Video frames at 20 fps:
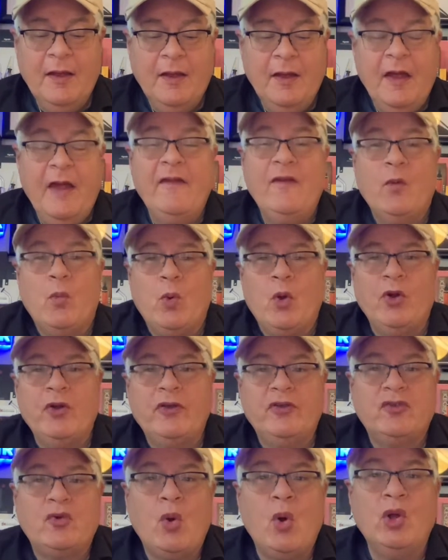And the
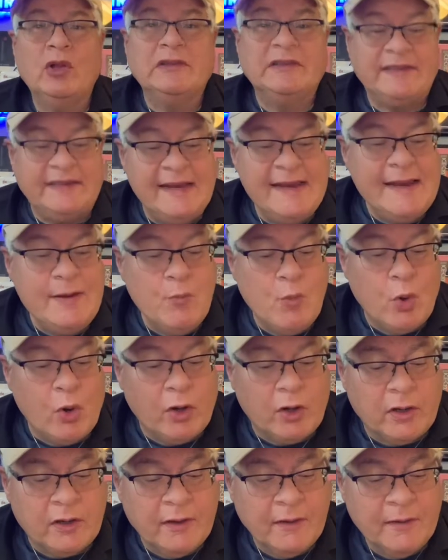word is called
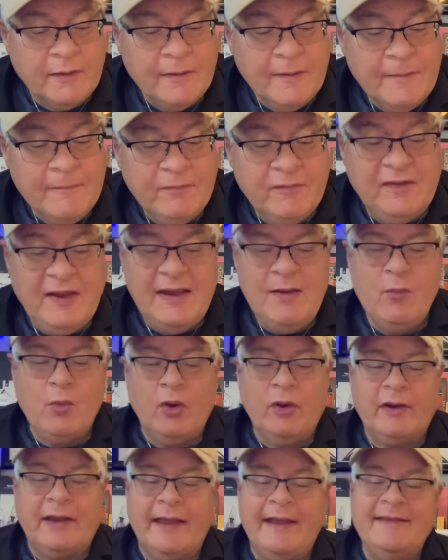teamwork.
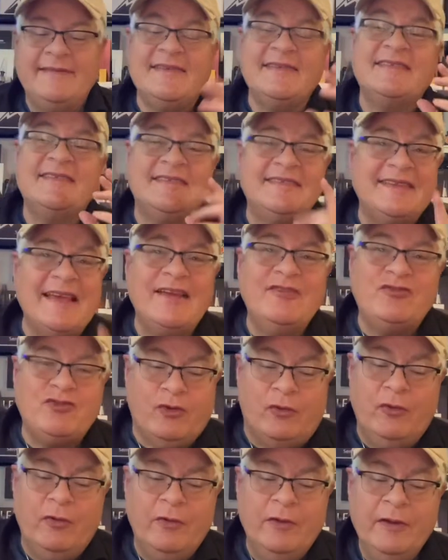Teamwork is
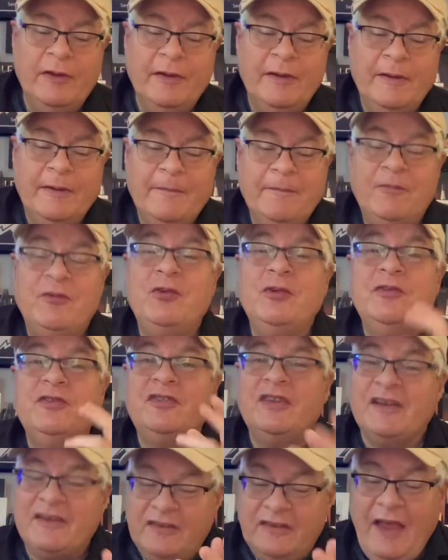essential to
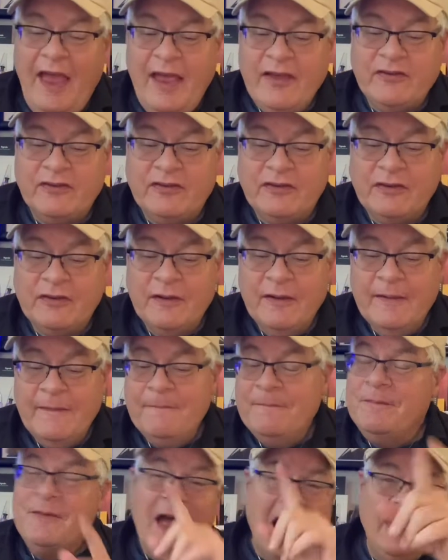success,
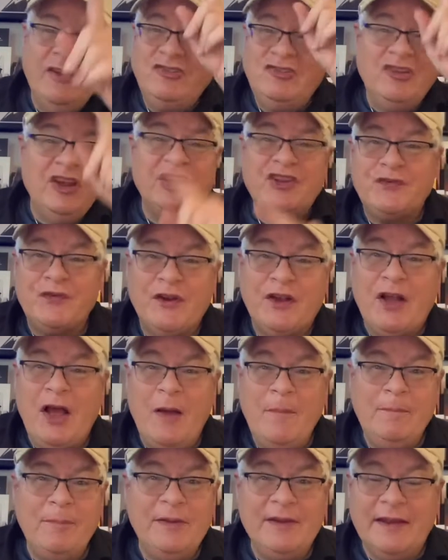not just for
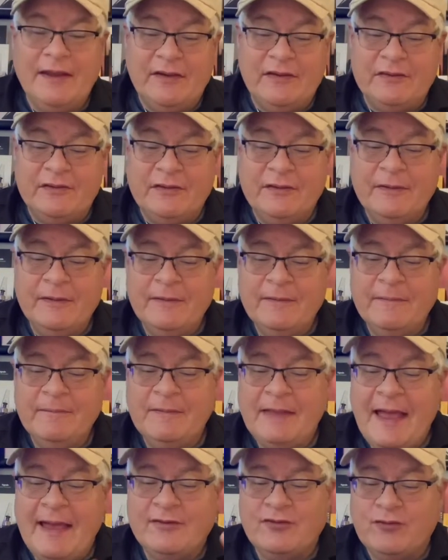companies.
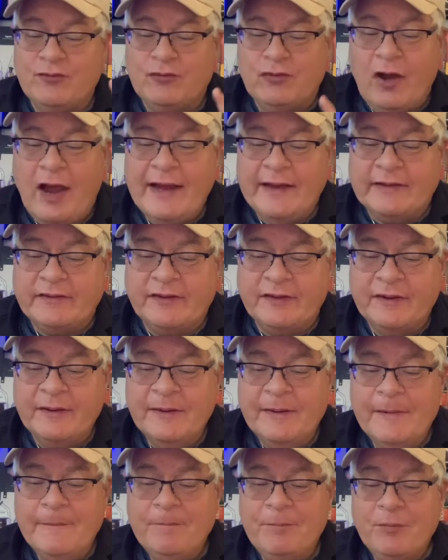That's right.
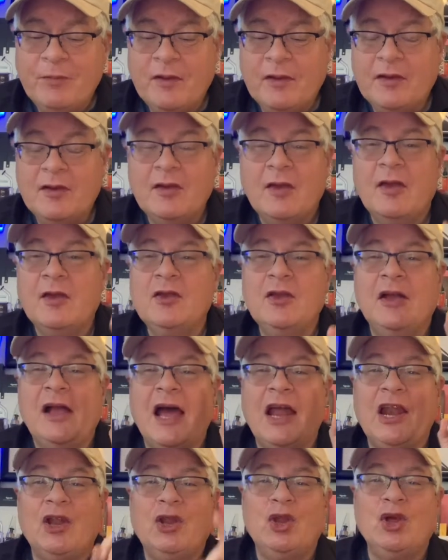You
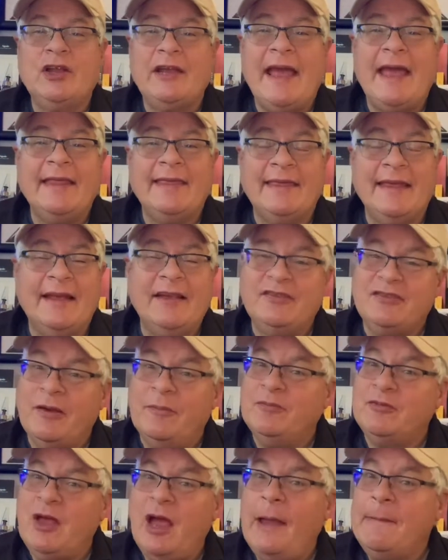got to look at things
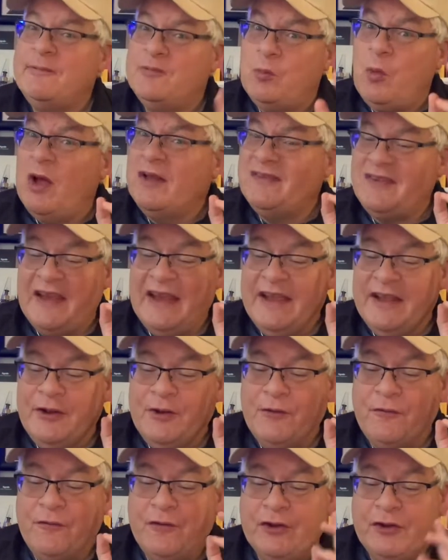sometimes. What's in
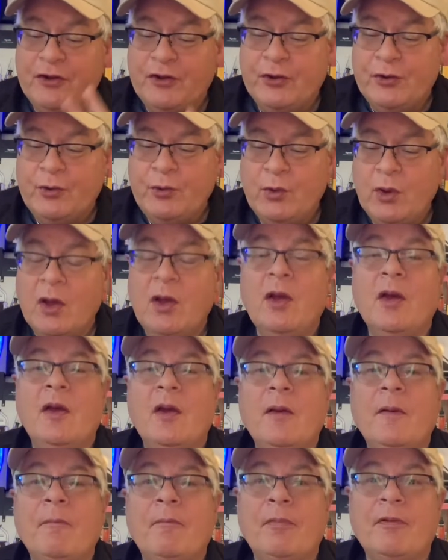it for you?
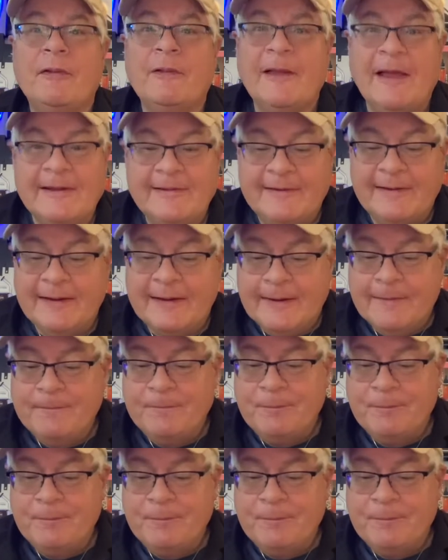Plenty.